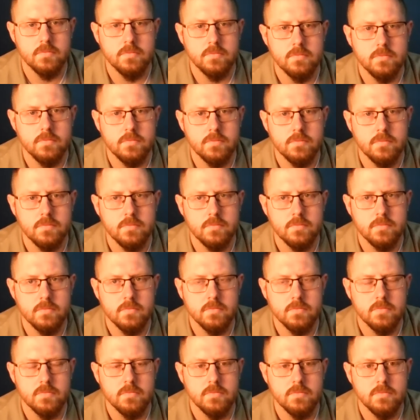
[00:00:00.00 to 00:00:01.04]

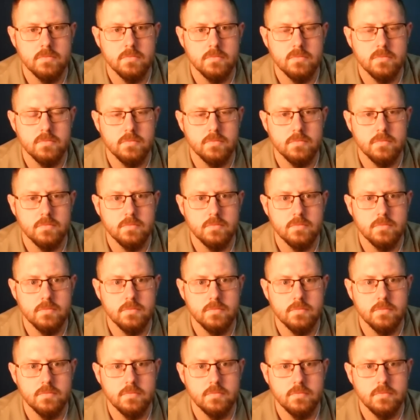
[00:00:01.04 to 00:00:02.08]

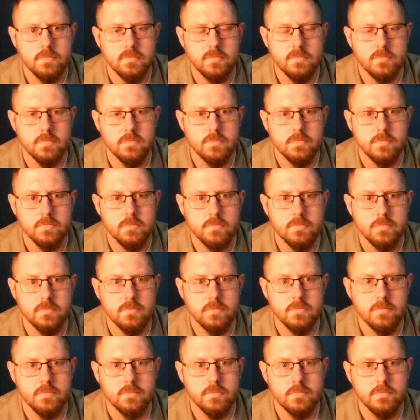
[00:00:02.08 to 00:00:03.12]

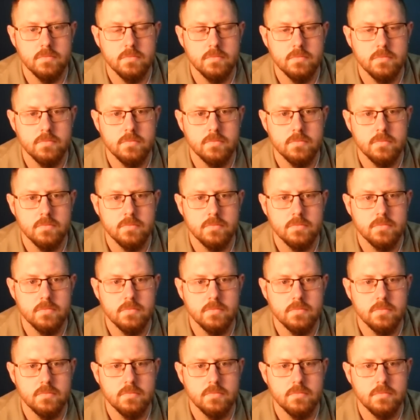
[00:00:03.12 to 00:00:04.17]

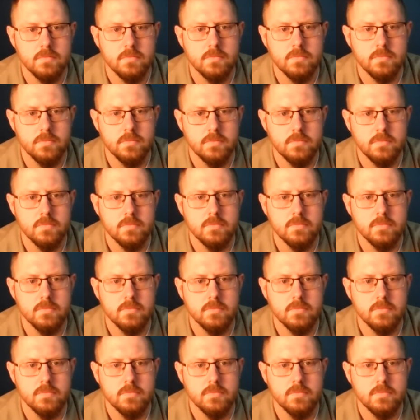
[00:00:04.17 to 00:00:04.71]
[no speech]